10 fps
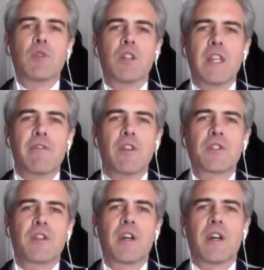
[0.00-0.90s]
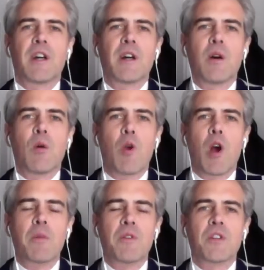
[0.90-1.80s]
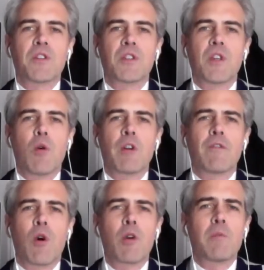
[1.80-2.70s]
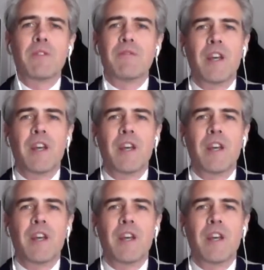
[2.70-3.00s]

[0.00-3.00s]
would leave us uh, well positioned going forward. But